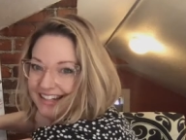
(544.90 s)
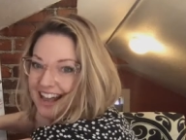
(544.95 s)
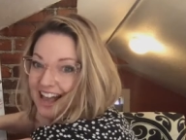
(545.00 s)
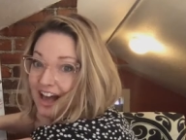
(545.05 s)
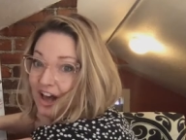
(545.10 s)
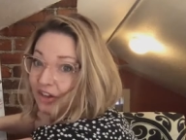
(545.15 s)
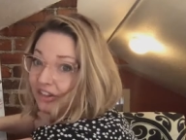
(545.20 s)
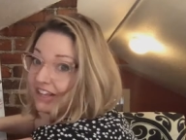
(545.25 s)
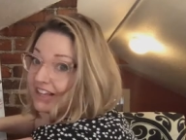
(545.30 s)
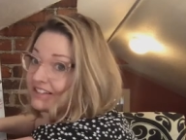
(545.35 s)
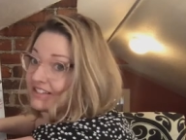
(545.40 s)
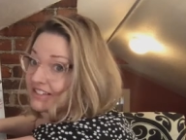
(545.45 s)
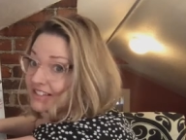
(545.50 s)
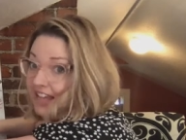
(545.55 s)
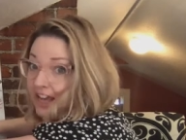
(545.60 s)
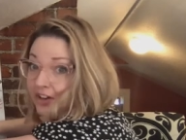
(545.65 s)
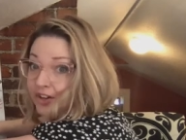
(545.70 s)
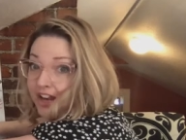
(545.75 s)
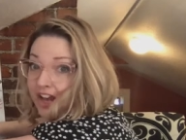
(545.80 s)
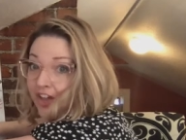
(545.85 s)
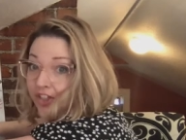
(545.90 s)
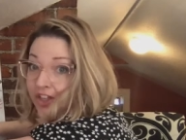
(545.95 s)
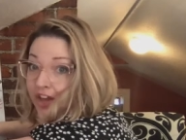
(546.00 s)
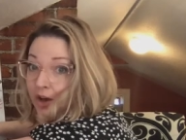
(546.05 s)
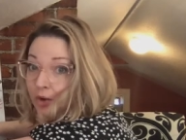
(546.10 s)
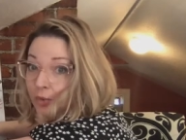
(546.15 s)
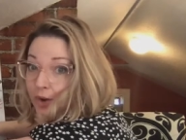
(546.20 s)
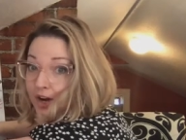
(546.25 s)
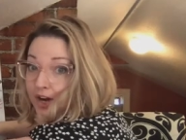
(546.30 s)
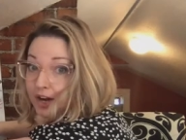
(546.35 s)
Now, let's sound out
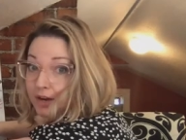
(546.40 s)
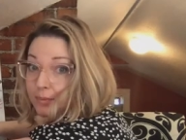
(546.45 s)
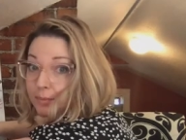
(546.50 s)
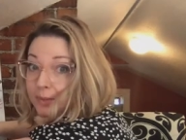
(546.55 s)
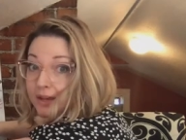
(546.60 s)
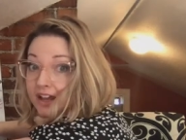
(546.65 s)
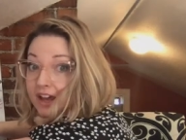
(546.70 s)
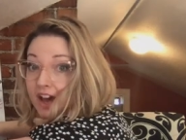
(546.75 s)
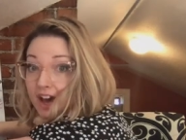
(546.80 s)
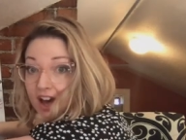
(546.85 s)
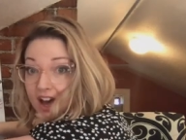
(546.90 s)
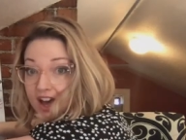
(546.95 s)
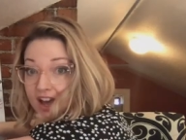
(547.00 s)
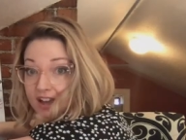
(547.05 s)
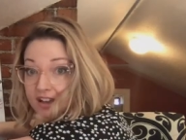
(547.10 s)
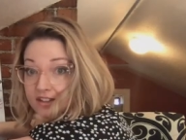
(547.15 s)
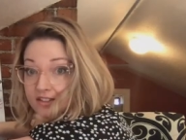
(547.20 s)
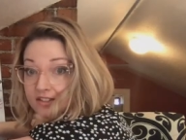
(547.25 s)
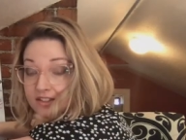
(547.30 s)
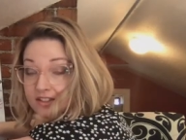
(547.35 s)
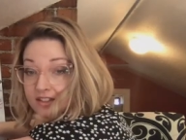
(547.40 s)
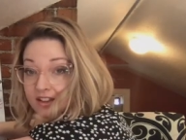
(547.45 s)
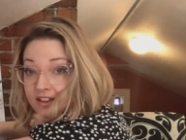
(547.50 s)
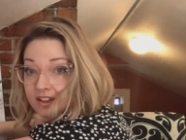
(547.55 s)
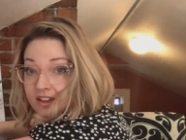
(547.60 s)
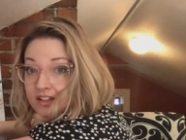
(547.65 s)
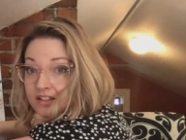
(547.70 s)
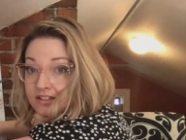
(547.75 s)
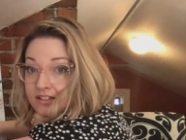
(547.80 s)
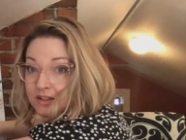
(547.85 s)
that word because
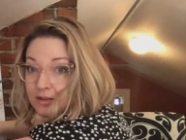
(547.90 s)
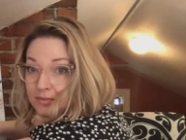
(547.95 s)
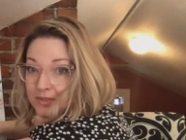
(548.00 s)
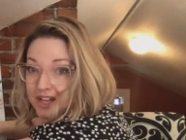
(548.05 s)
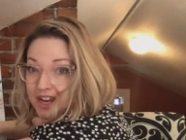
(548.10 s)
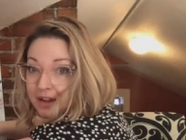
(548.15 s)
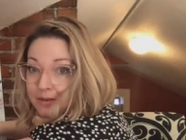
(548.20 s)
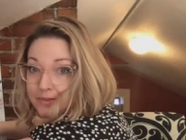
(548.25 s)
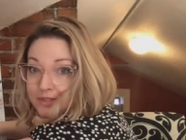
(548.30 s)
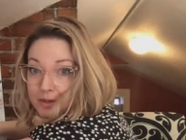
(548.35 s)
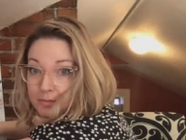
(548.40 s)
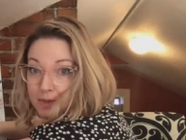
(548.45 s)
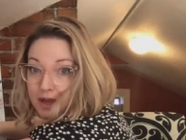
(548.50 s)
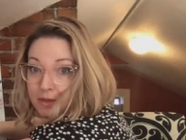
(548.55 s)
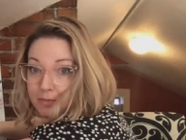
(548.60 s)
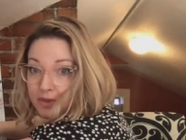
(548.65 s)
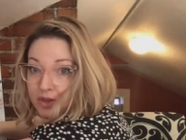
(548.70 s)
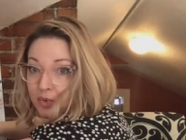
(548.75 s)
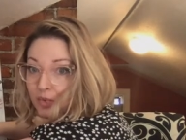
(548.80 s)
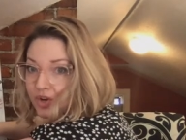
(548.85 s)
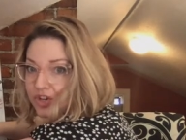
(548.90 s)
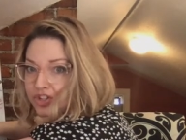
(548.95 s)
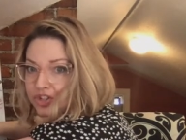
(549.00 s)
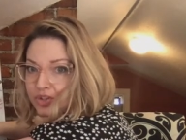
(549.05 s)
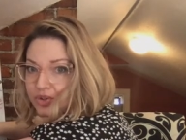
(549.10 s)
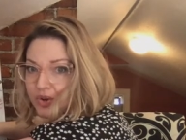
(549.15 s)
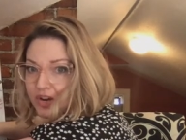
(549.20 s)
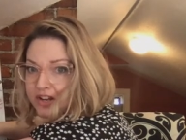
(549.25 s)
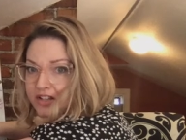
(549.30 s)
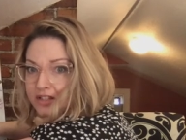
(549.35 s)
sometimes it might be a word
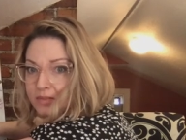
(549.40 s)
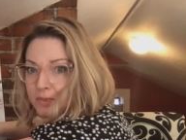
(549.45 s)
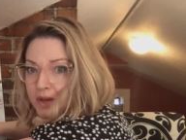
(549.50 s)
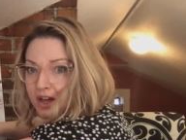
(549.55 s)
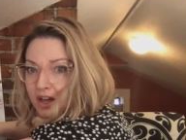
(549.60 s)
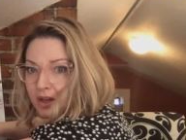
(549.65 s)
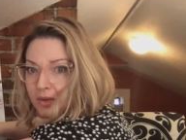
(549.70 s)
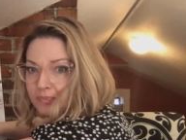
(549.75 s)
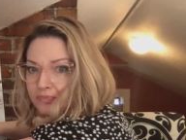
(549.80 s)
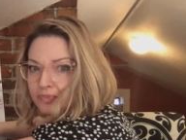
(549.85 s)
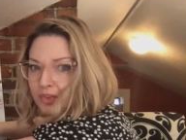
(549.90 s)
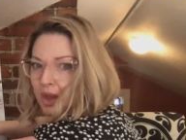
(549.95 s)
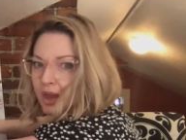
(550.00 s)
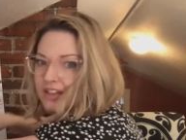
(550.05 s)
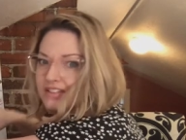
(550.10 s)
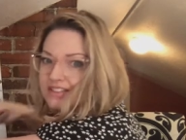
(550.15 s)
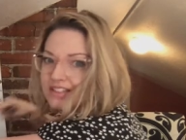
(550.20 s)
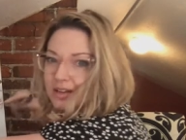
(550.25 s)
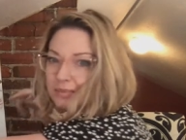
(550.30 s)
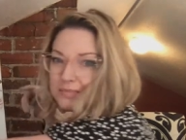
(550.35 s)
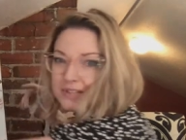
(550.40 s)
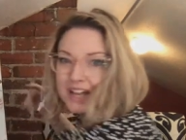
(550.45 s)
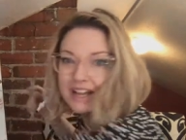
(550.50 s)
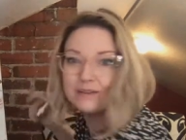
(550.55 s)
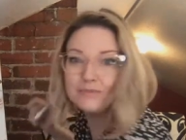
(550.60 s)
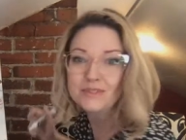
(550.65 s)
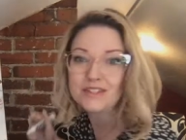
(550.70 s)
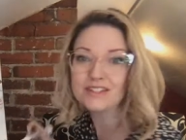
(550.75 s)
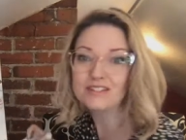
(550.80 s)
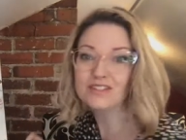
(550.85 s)
you know how to spell.
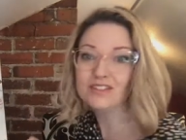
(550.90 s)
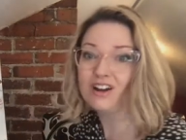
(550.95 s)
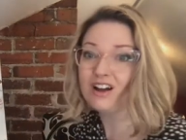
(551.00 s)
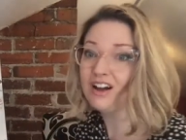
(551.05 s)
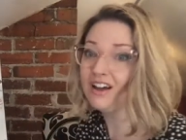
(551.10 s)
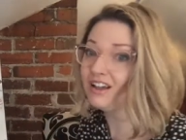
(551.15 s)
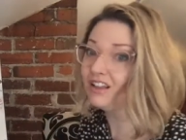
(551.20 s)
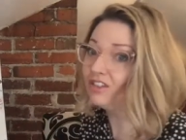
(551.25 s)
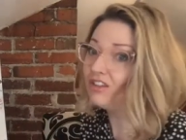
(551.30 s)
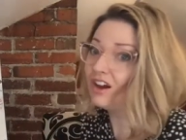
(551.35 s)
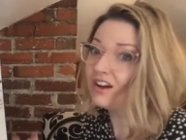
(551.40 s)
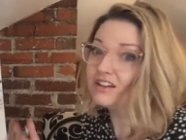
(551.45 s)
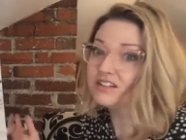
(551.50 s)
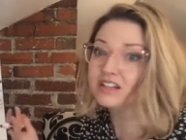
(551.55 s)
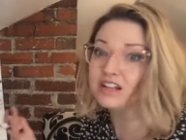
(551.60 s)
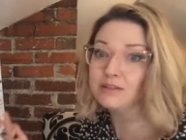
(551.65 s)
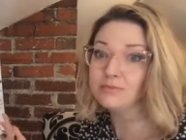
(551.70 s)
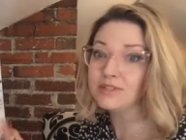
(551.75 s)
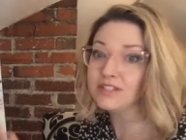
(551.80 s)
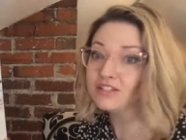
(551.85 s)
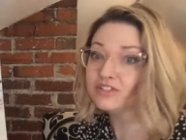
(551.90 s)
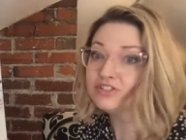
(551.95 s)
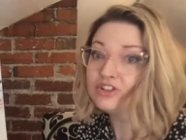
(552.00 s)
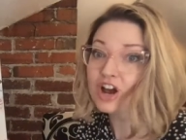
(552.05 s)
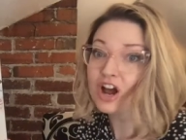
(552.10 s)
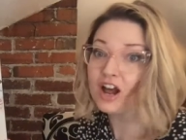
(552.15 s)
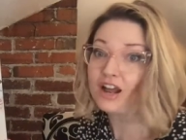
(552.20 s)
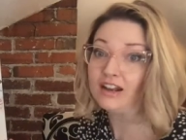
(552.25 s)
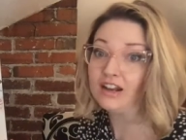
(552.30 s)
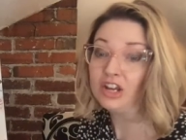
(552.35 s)
Sometimes it's not. A lot of times it's
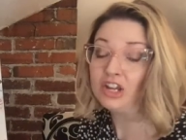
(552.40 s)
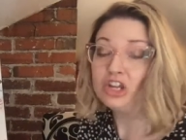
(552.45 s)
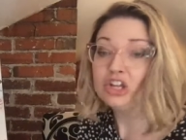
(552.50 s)
not.